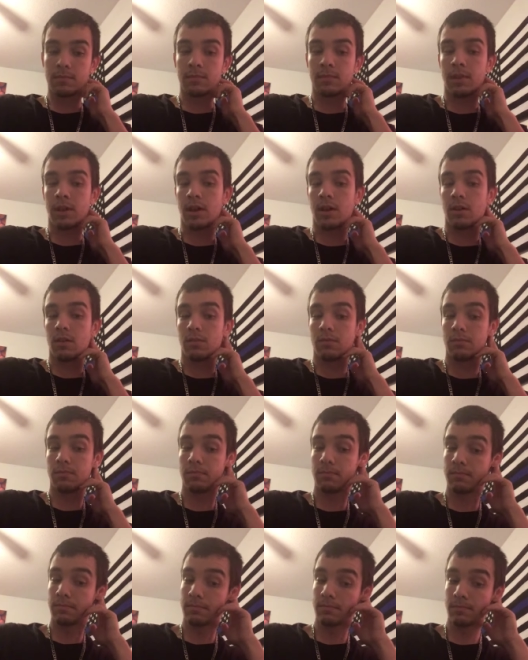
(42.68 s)
Now,
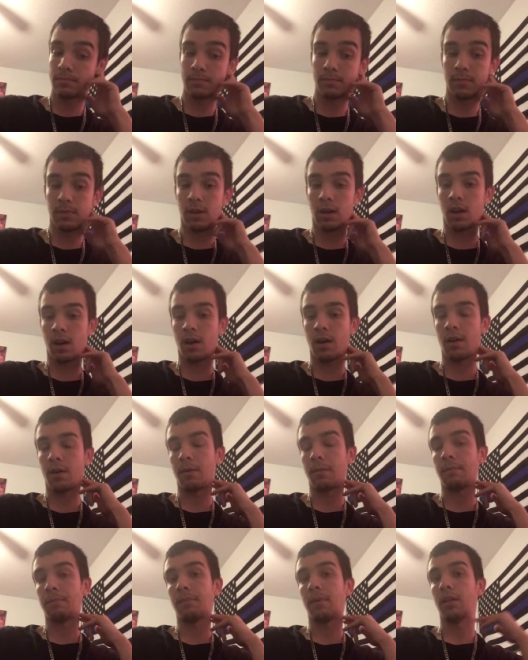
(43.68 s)

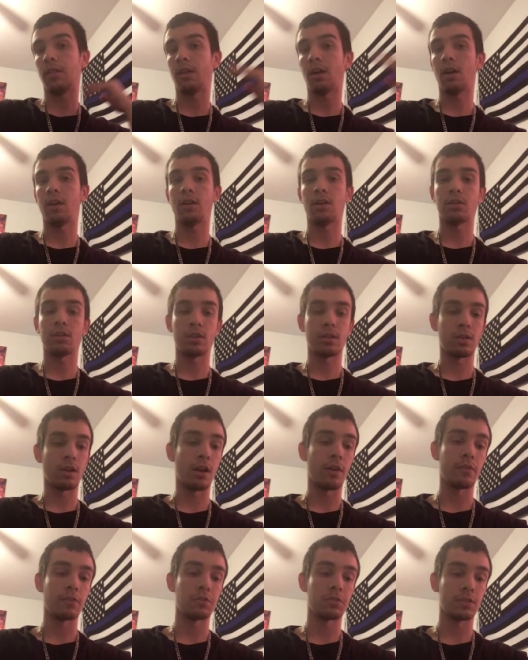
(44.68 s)
um, a lot of y'all can
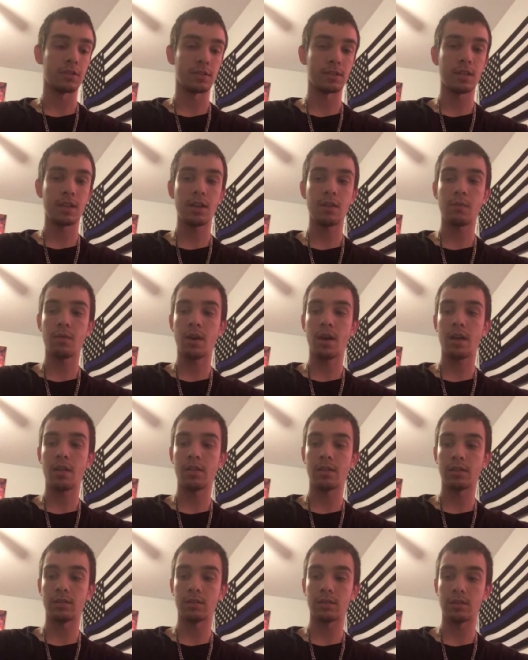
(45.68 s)
obviously see why
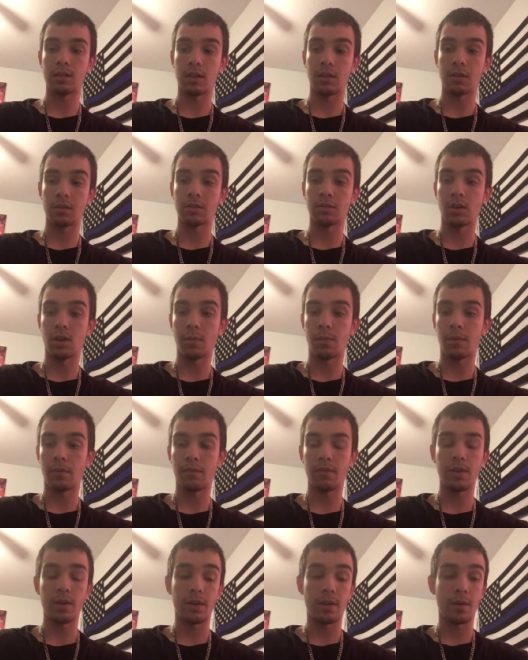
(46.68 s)
this is a disturbing
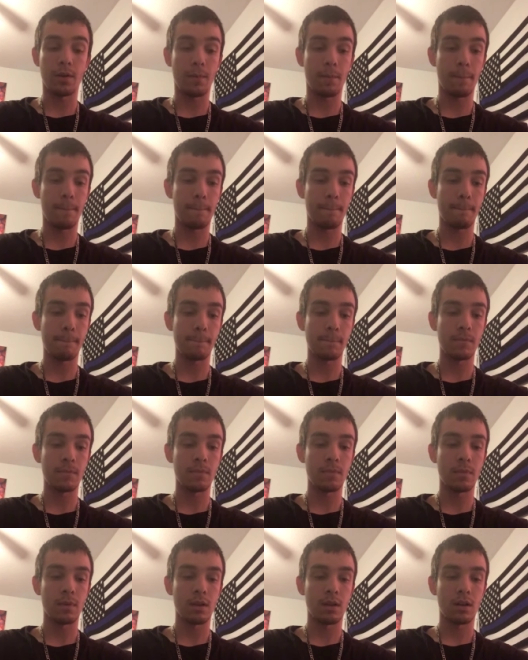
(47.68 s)
video.
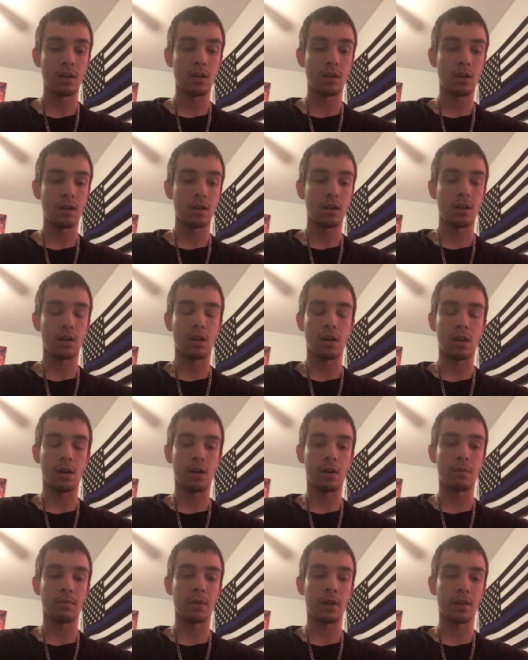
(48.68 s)

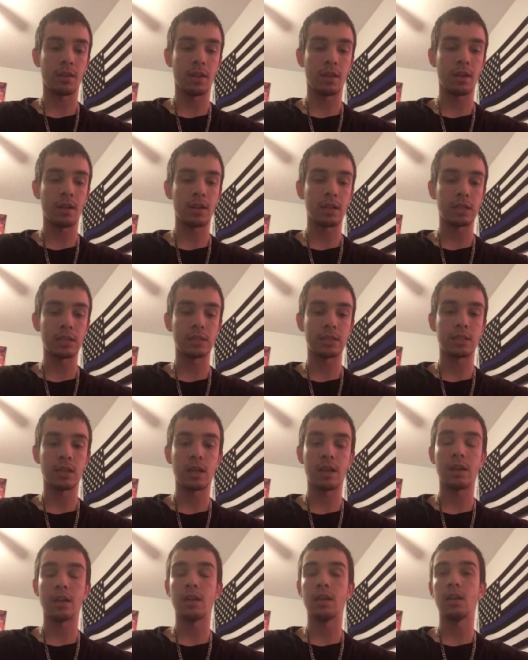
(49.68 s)
Um, now, they didn't
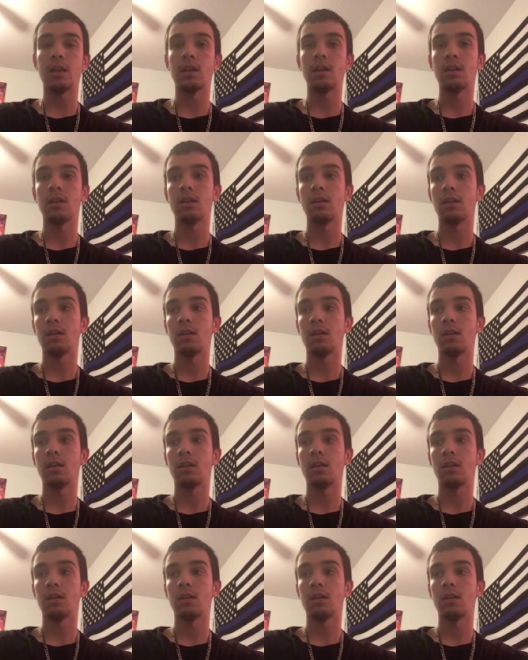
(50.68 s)
say